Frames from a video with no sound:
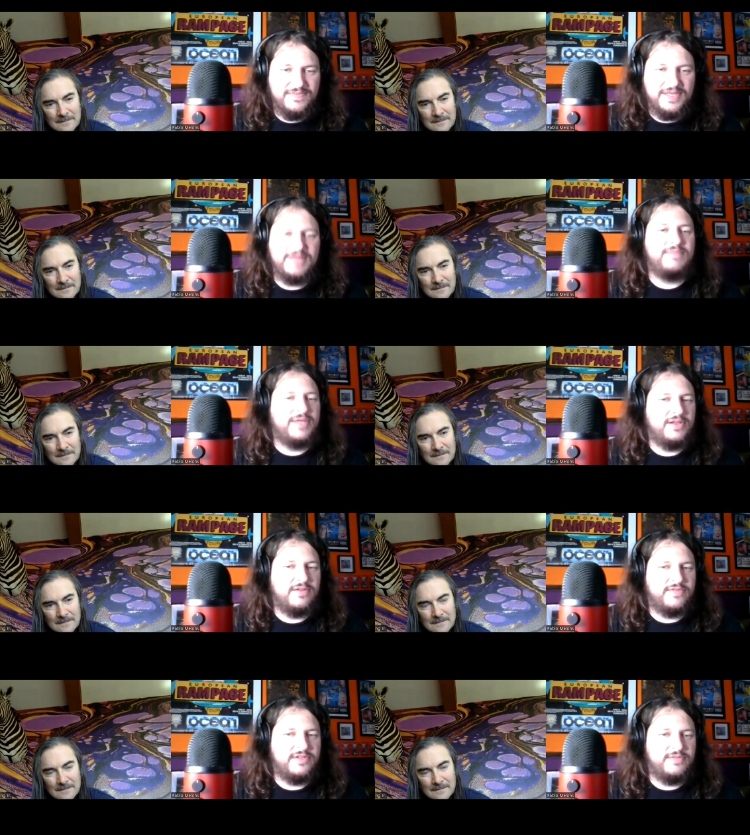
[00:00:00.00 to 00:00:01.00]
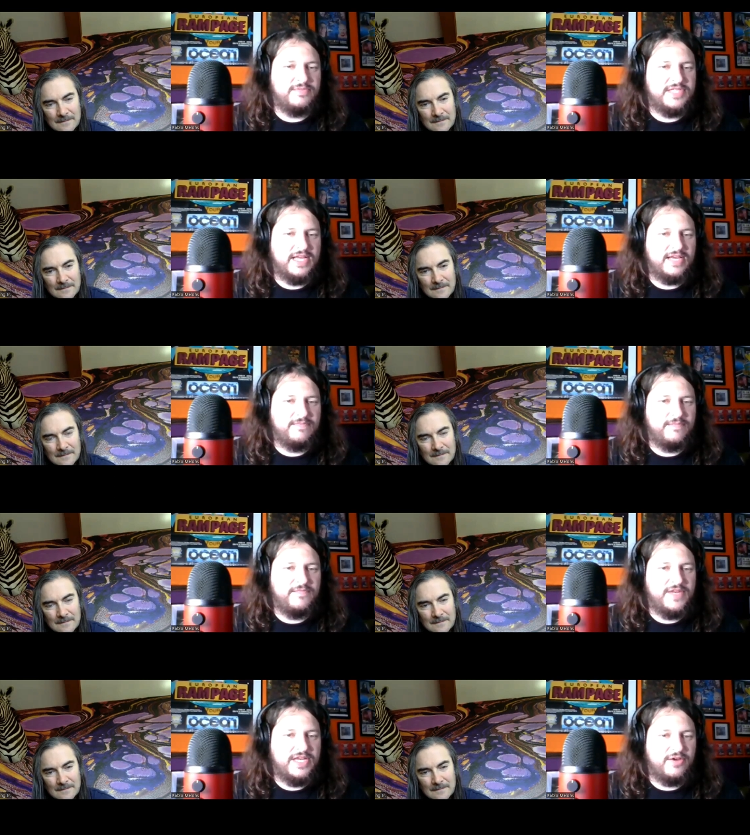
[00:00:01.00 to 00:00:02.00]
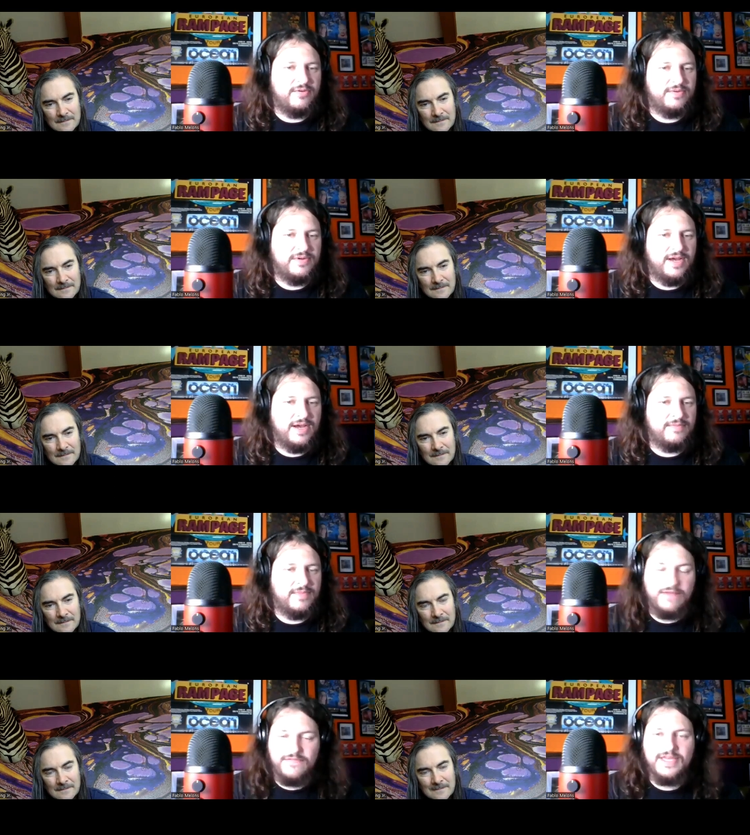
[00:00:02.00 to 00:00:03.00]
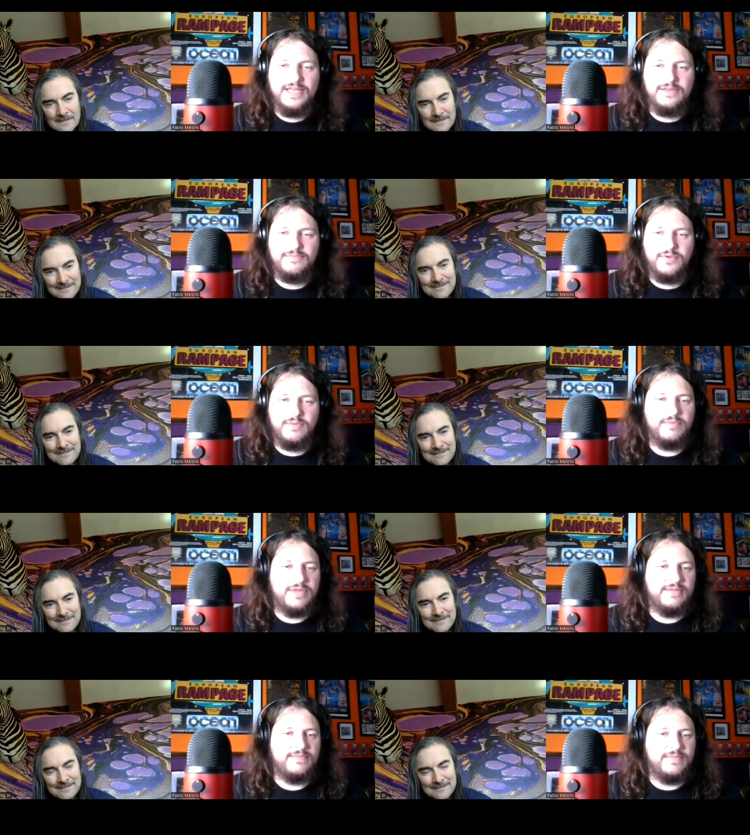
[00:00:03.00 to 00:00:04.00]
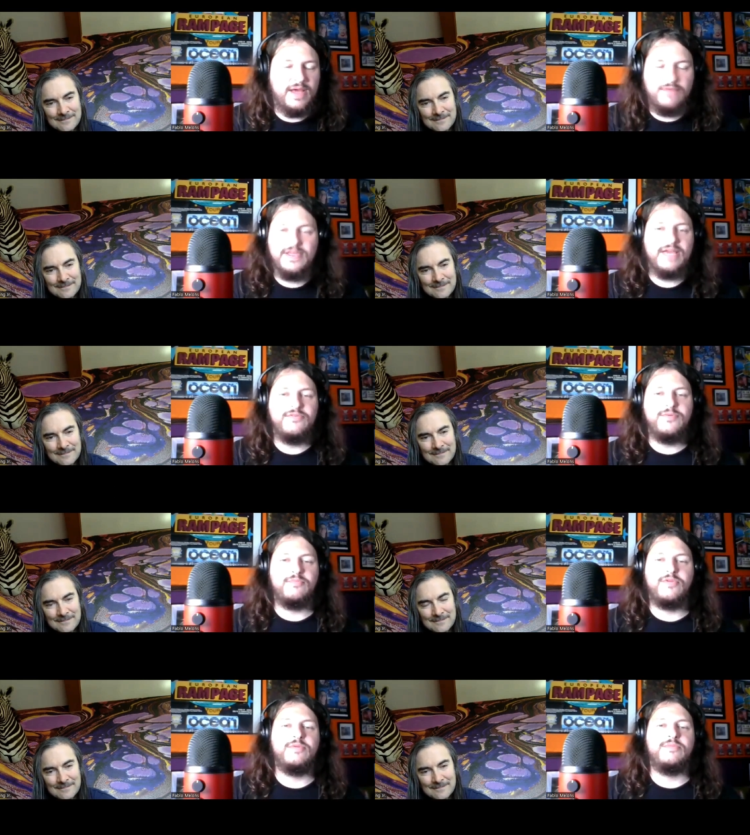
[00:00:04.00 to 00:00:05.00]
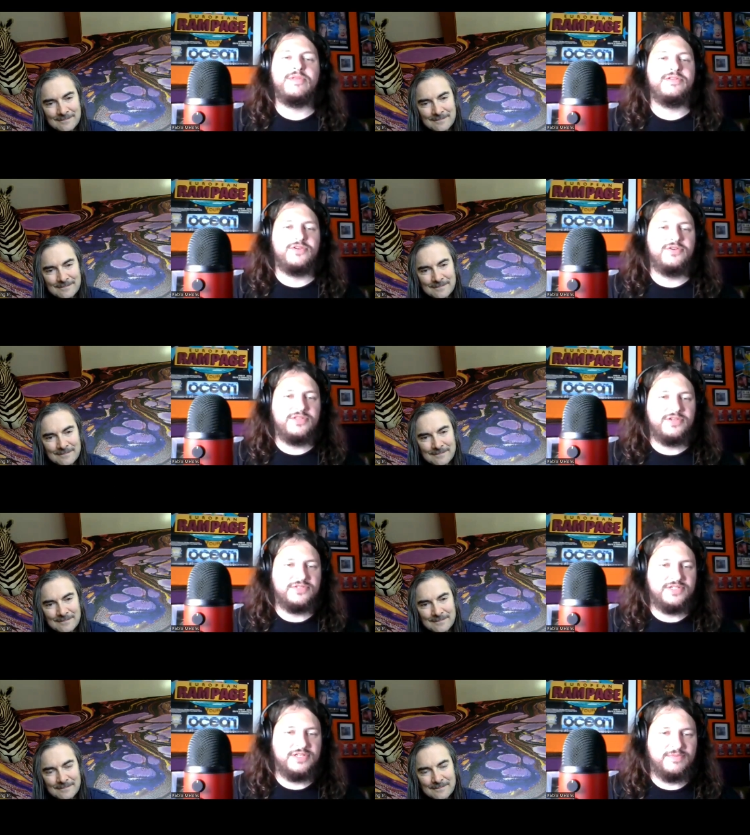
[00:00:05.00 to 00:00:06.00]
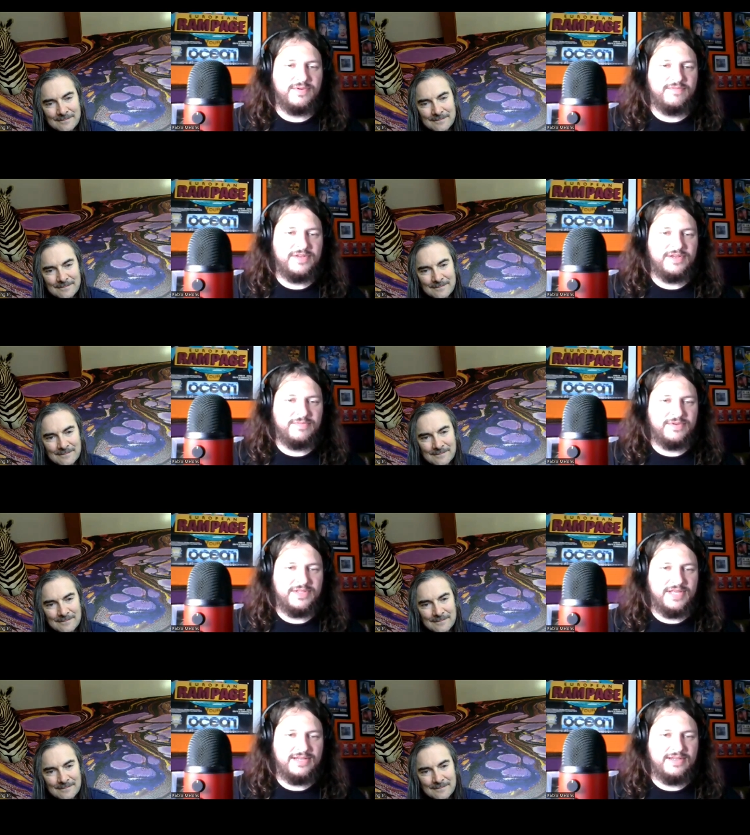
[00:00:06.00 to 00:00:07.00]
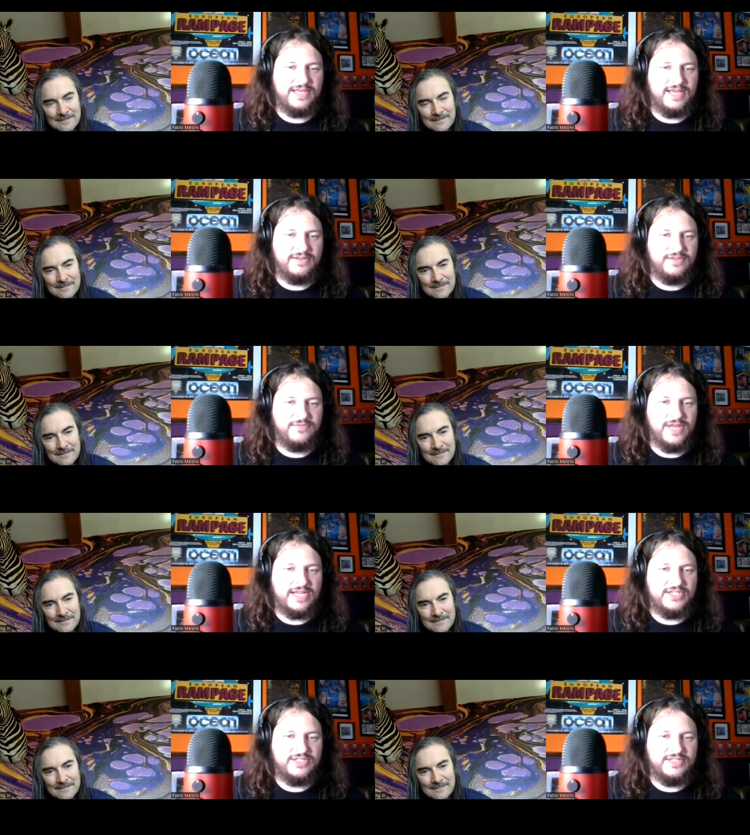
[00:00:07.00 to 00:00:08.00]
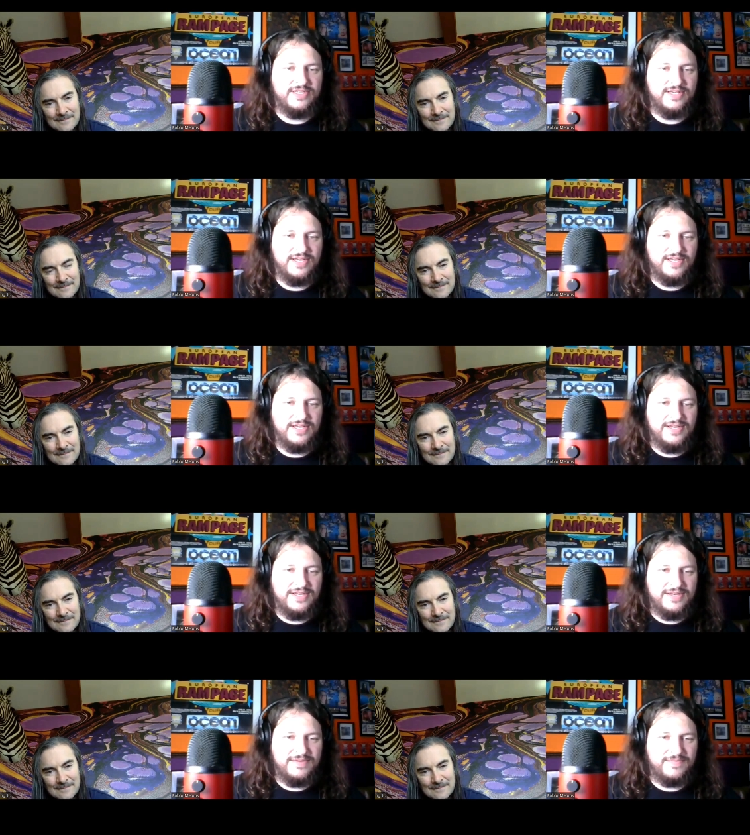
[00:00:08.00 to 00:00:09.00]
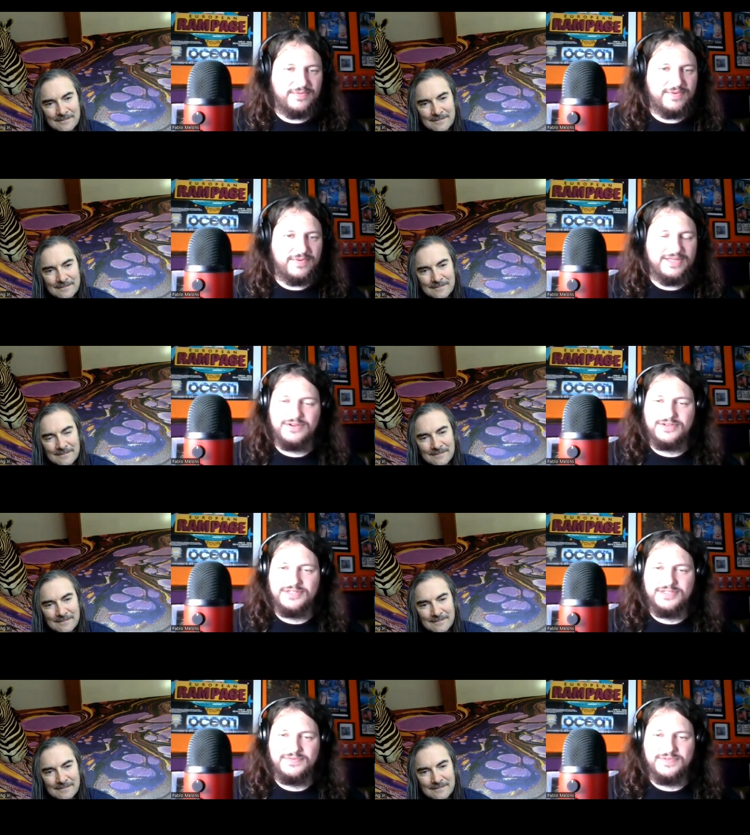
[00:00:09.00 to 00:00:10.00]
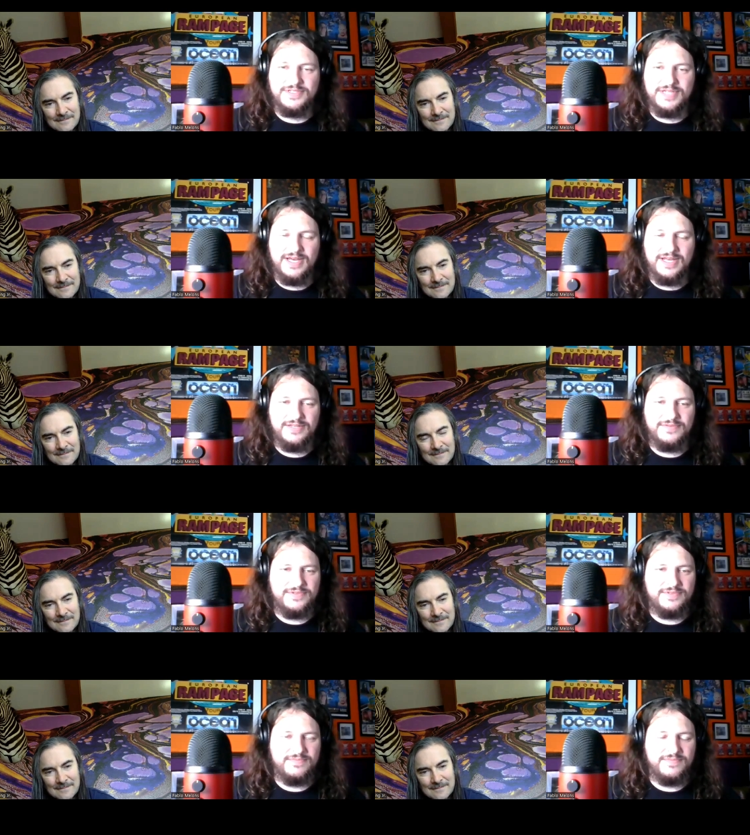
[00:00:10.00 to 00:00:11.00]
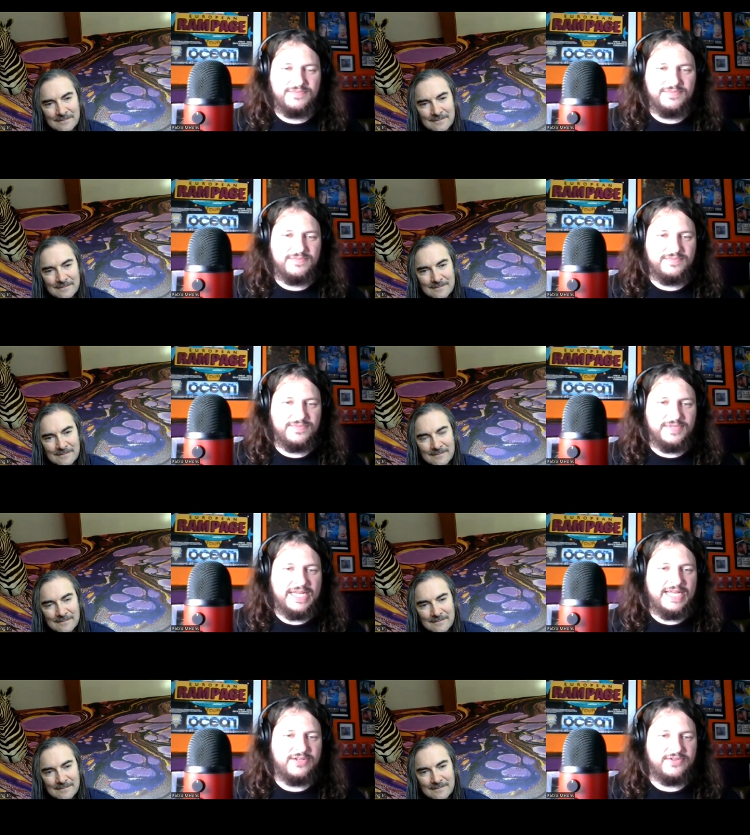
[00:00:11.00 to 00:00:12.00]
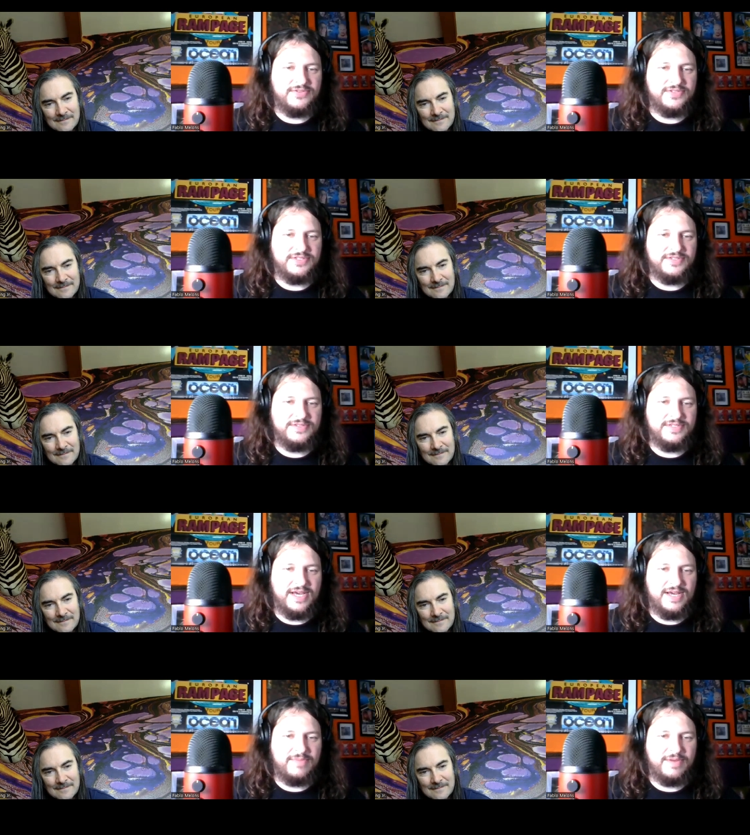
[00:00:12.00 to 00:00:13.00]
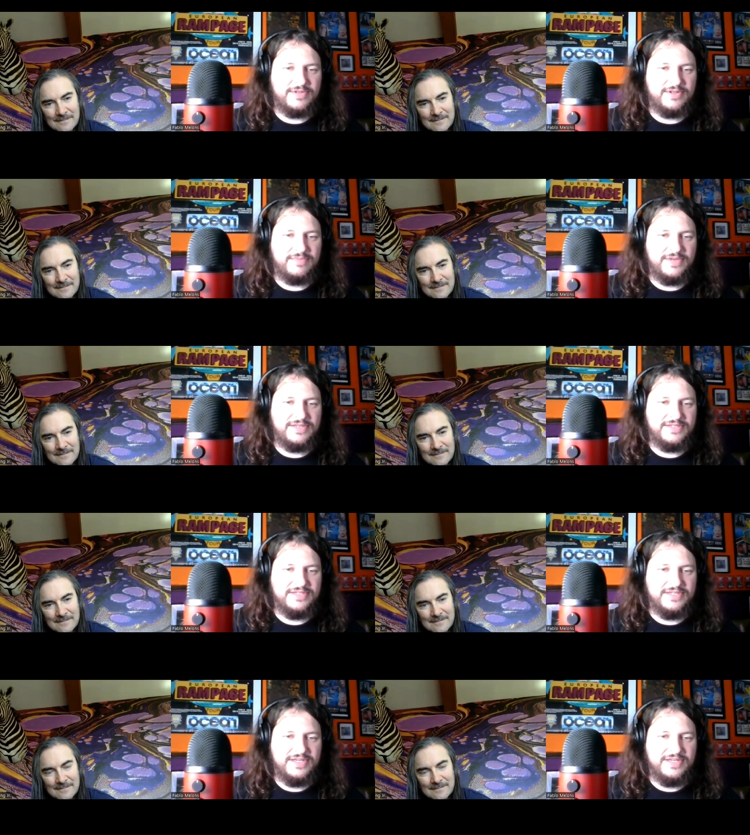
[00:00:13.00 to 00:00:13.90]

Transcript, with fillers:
Speaker 1: he loved the New Mistake video And I think he probably, I think everyone probably enjoyed the Ghost at Number One video, but then again, the reaction, but you know, because there was needles and people not being